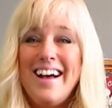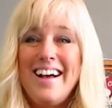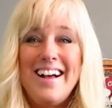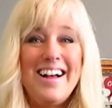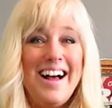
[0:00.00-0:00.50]

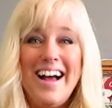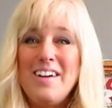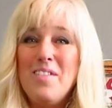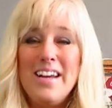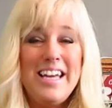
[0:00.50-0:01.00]
uh,
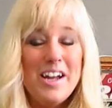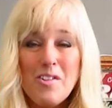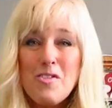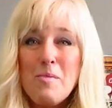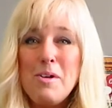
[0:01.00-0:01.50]
I want to
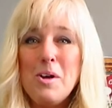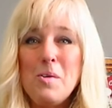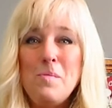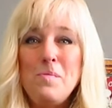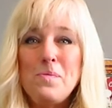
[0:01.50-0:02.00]
hear from
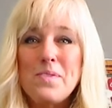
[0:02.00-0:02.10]
you.